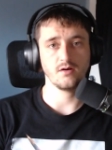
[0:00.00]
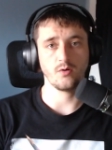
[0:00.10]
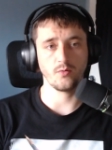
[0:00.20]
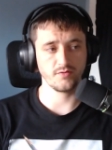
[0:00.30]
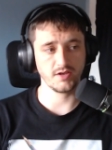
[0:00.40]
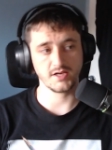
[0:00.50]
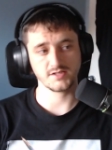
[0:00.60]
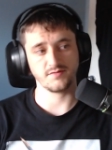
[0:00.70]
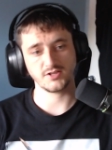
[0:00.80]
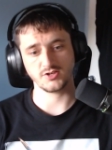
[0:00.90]
hopefully you guys
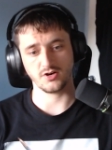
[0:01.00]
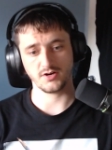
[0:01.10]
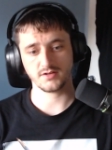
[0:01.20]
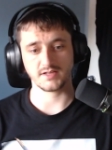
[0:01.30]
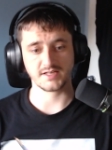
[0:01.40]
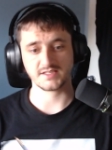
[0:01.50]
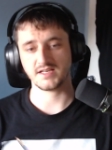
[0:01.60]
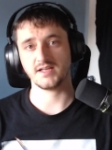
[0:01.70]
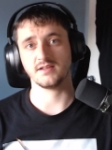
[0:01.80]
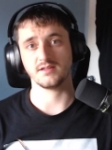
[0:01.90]
have enjoyed, like I
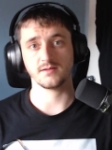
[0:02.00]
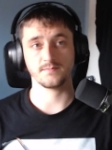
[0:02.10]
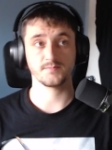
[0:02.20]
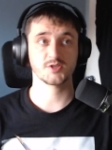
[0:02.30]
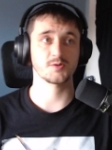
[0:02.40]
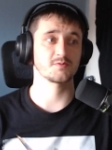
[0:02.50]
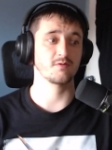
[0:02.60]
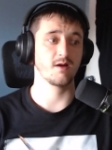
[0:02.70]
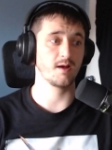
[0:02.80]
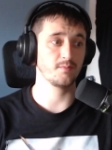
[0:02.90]
said, and
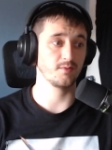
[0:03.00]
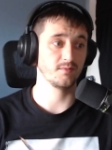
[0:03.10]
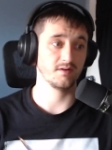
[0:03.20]
subscribe,